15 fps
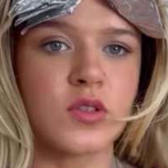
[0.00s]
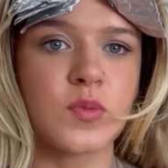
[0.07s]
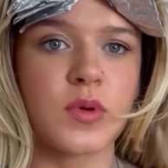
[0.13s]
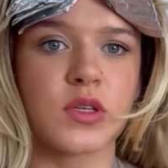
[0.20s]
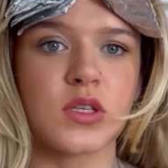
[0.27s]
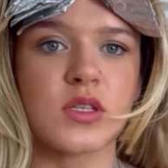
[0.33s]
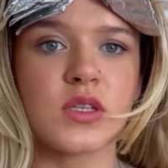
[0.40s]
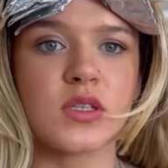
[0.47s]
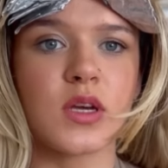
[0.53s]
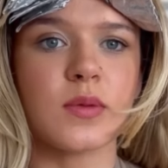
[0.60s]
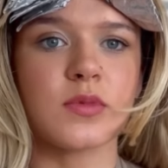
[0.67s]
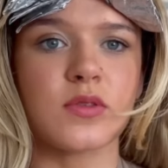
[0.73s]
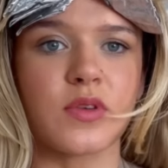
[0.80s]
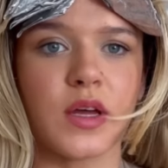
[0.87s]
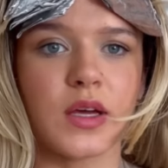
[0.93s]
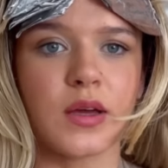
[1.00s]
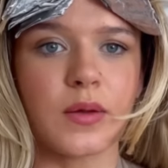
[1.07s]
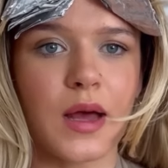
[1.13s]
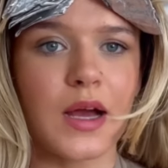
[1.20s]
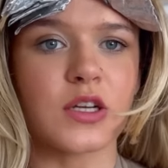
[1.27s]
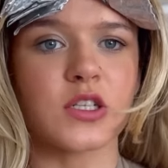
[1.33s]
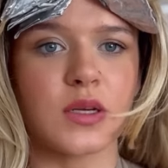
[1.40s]
but just in terms of like
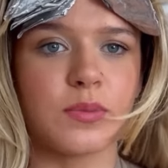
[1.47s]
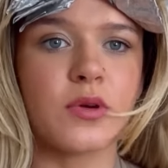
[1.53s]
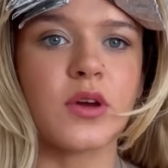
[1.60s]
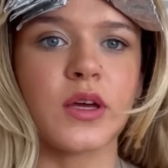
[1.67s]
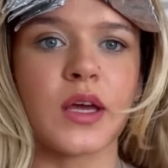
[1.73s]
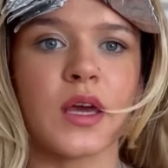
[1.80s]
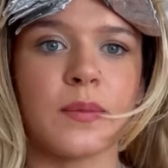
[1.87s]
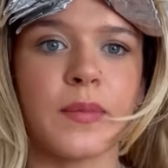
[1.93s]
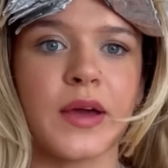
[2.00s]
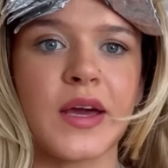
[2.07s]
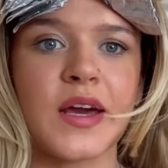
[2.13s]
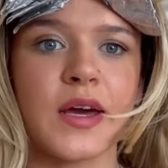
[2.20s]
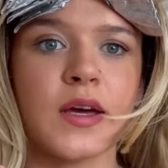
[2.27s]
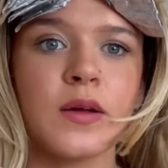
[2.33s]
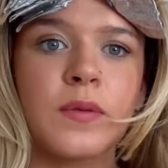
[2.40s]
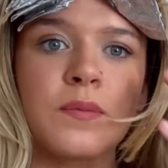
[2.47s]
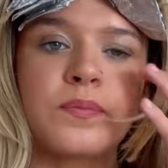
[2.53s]
actually putting it in my hair,